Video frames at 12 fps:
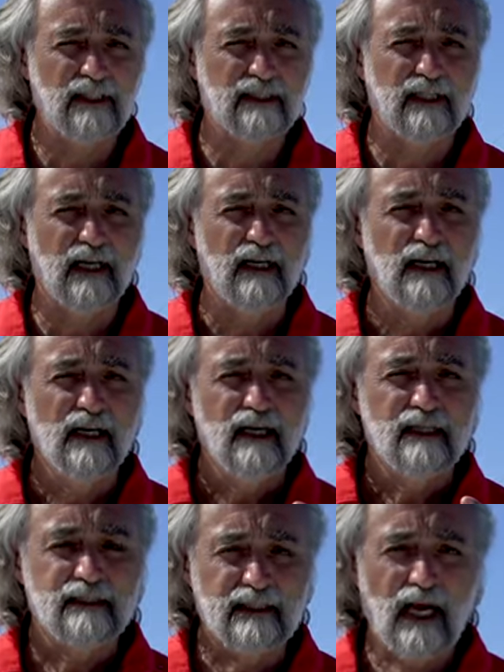is the
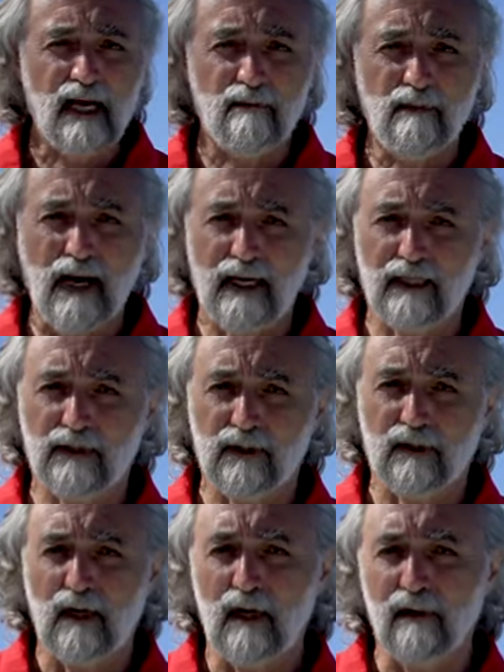sail
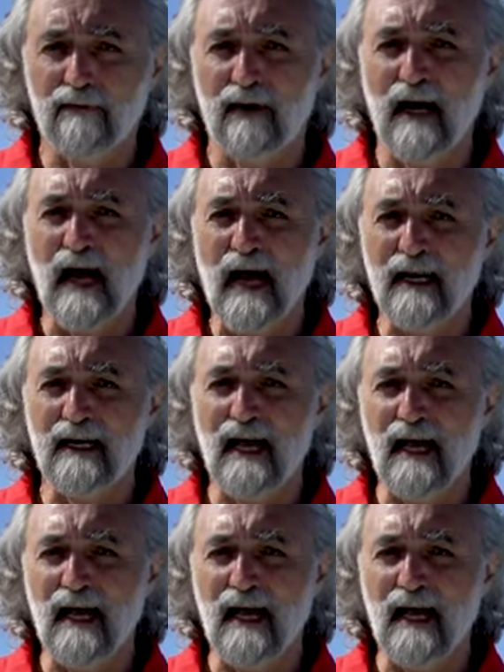manager of N